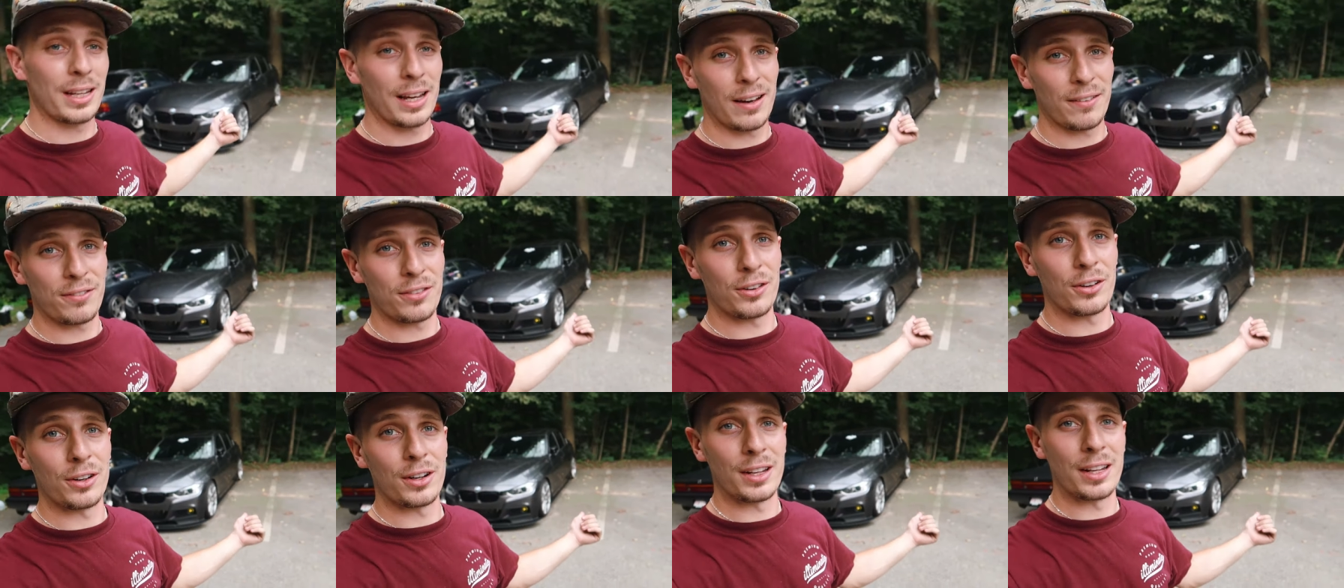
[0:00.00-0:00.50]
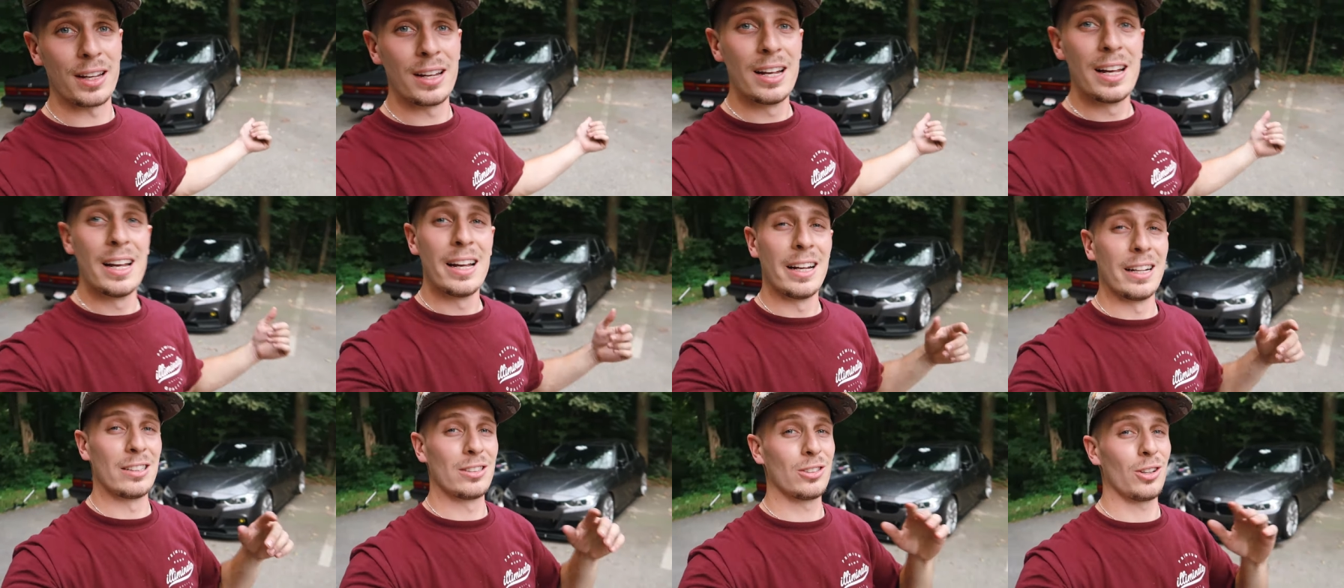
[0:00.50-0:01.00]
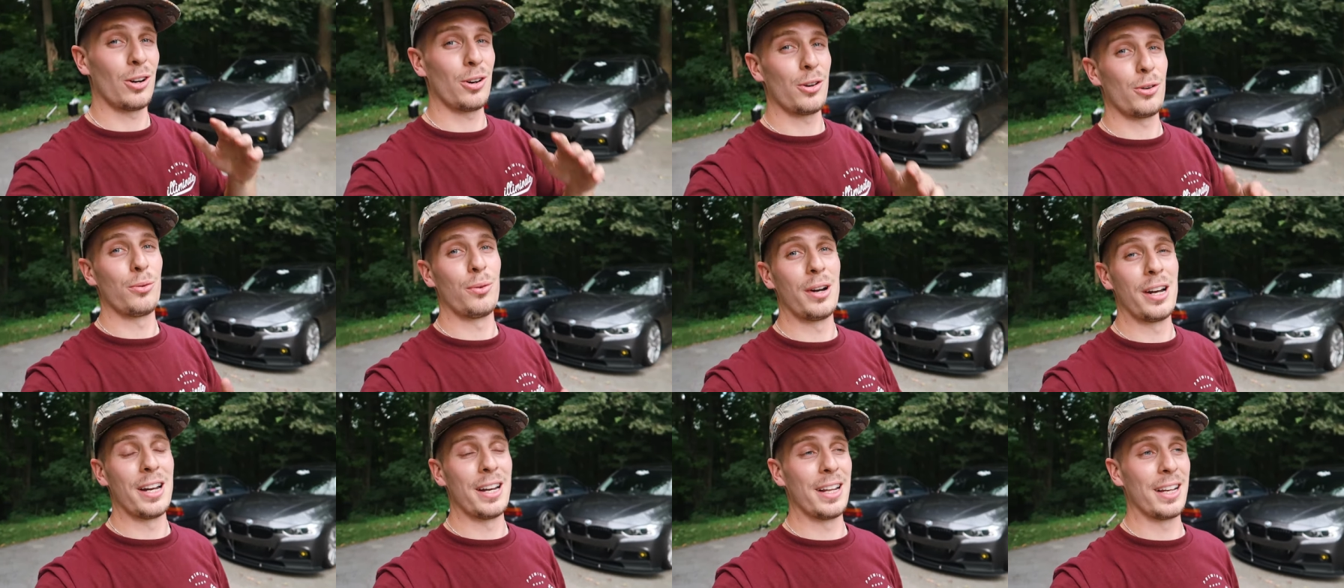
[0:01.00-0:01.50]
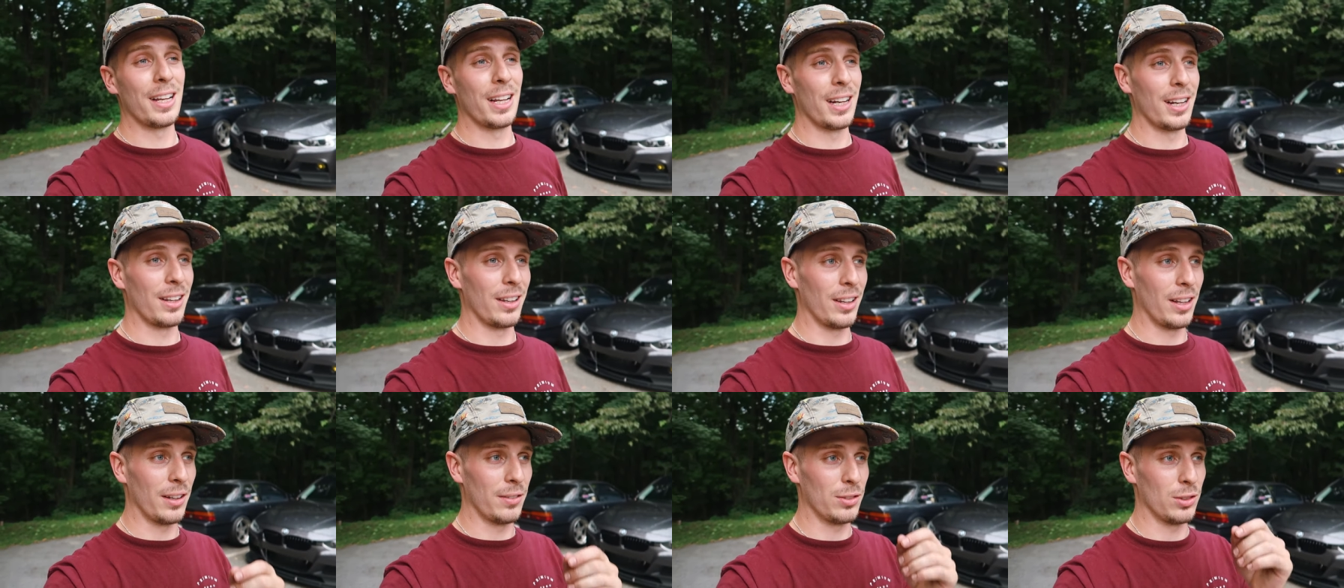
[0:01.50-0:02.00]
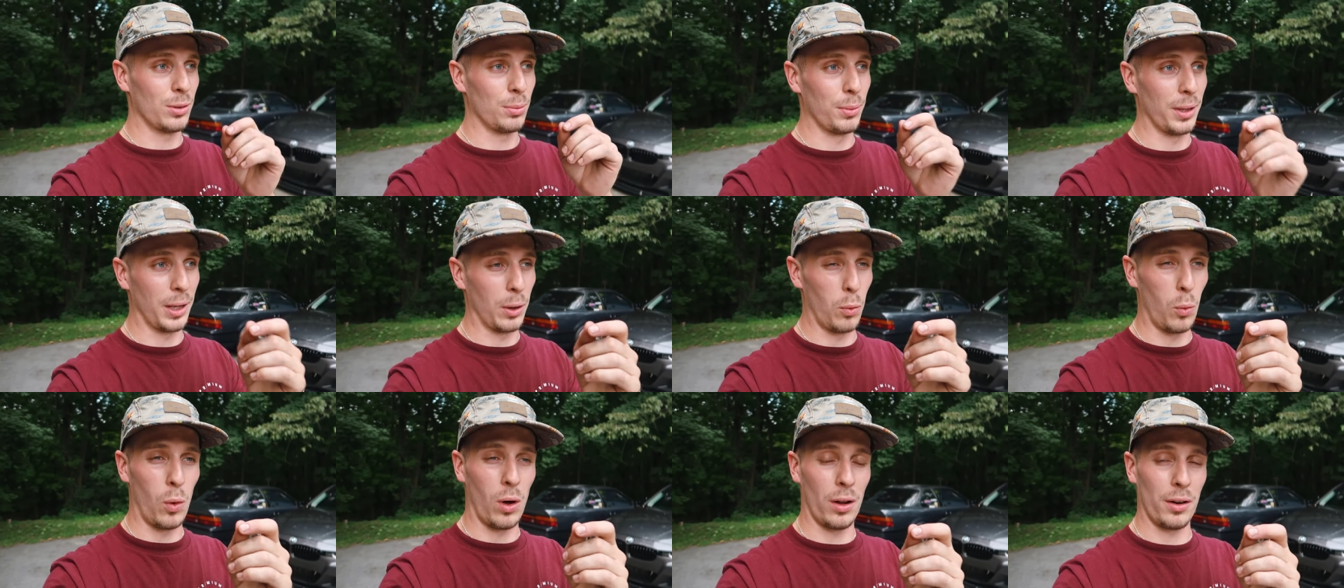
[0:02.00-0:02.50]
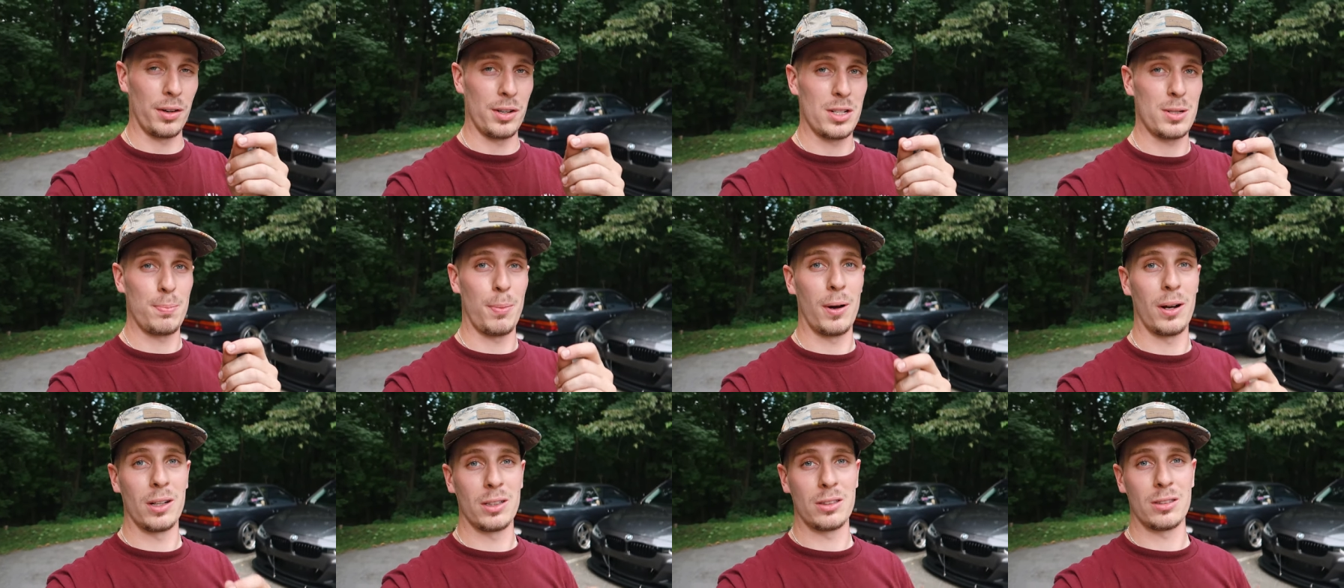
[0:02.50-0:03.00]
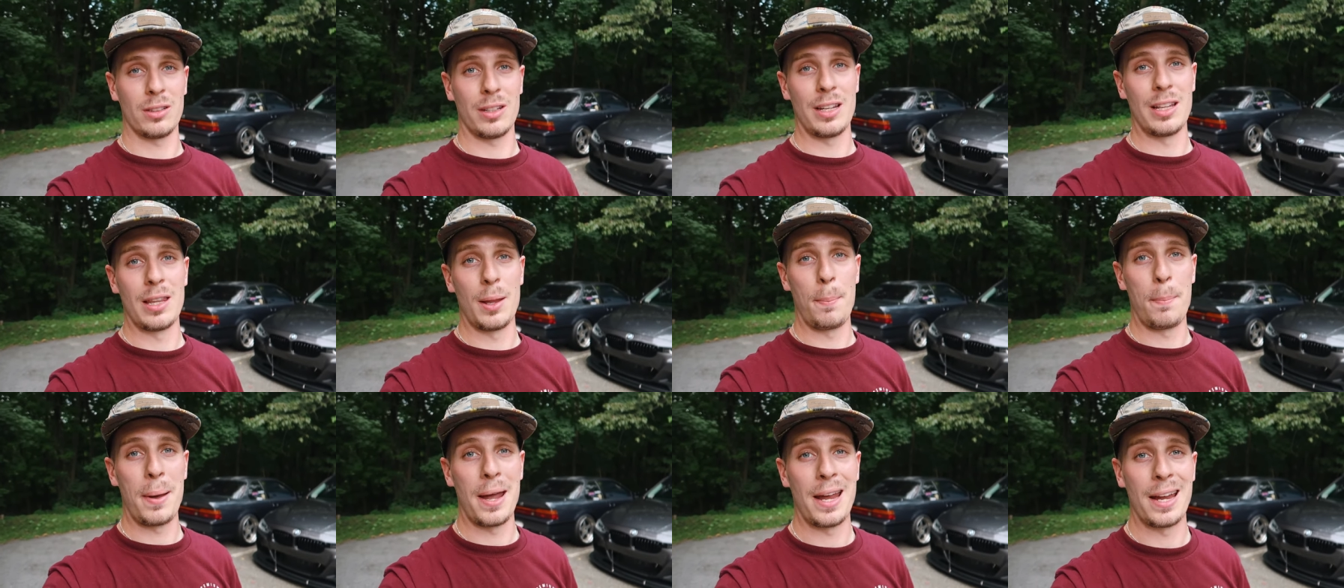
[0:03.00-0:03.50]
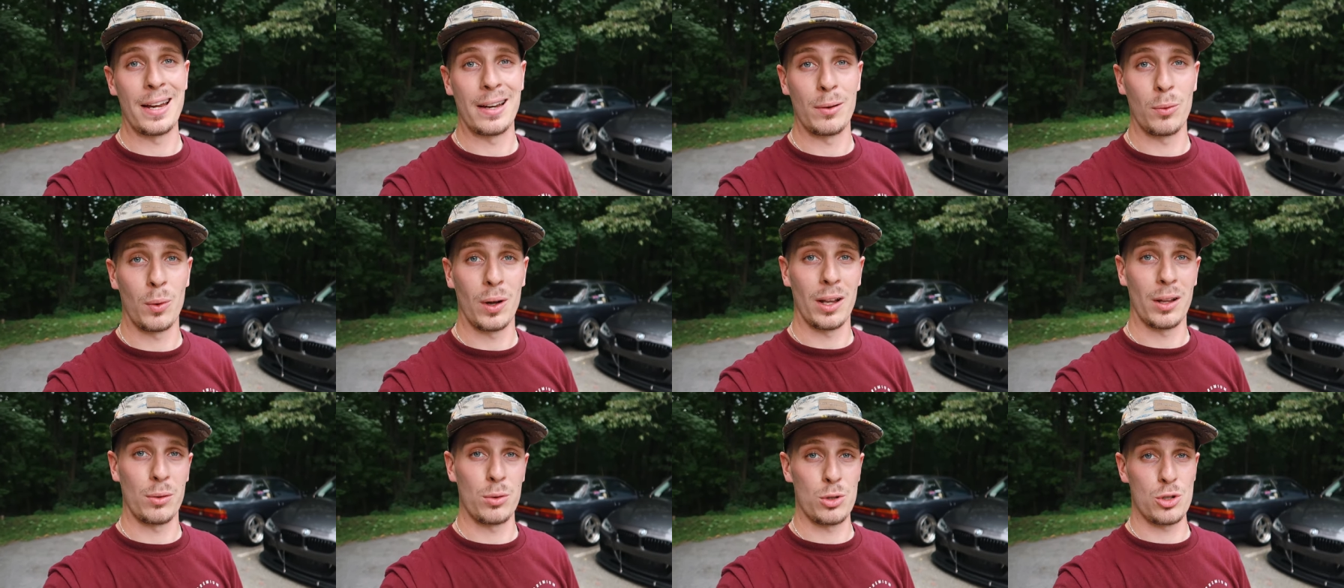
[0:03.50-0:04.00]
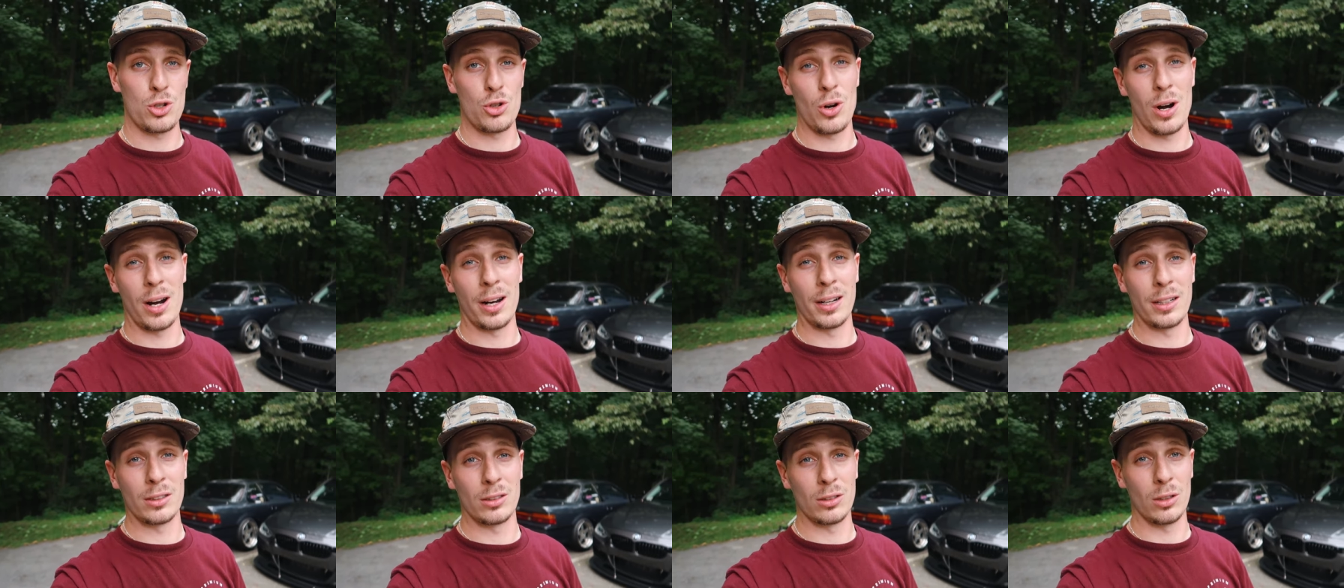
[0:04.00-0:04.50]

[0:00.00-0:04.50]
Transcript: the F thirty, it started raining and it left some like water spots in the paint while it was drying.